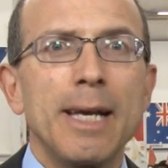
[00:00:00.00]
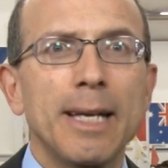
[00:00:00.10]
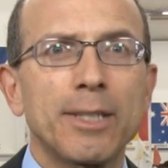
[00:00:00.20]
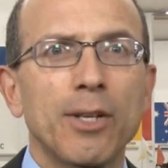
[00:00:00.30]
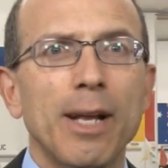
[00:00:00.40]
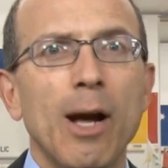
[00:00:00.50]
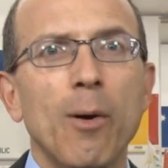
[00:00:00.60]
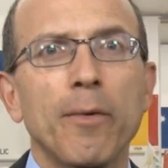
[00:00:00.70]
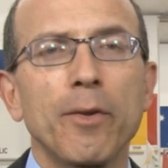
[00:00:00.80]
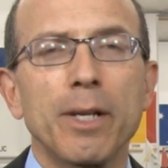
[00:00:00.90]
Yesterday,
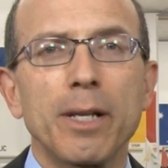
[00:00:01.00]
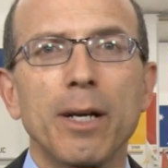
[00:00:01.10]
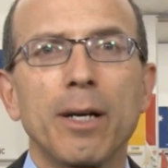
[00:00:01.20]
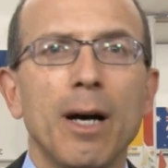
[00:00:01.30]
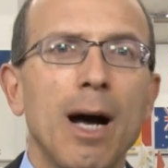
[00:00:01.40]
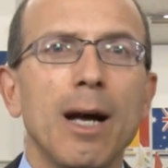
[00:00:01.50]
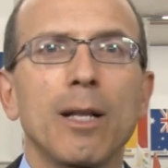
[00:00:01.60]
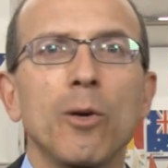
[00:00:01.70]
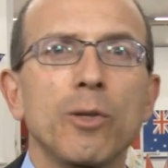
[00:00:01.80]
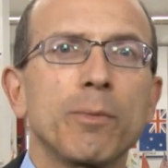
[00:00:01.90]
however, the uh, high
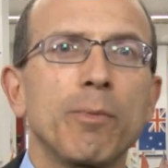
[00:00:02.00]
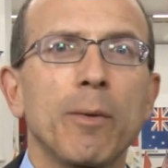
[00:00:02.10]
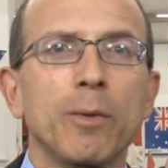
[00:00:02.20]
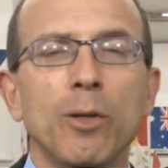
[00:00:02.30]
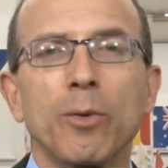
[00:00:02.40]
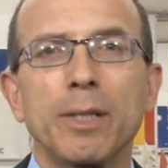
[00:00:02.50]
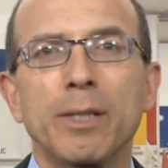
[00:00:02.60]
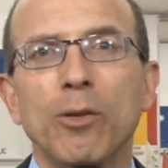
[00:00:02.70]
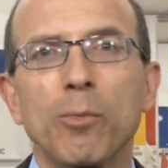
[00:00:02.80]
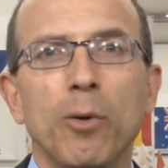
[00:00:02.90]
low spread was only
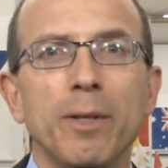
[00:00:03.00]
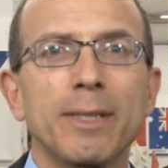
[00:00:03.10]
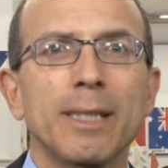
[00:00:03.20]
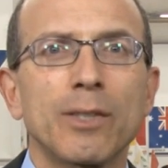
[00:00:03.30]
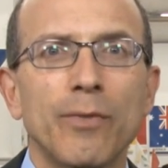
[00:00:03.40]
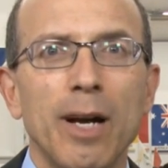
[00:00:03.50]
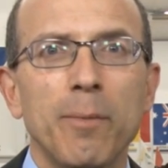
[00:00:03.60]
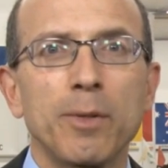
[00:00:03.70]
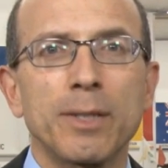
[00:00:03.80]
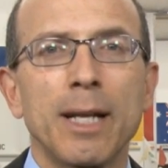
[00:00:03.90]

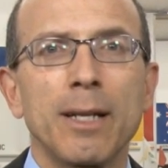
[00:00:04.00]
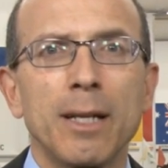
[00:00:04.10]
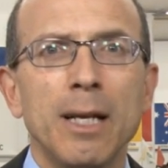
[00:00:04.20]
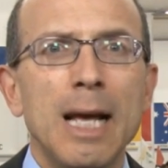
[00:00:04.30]
0.65%,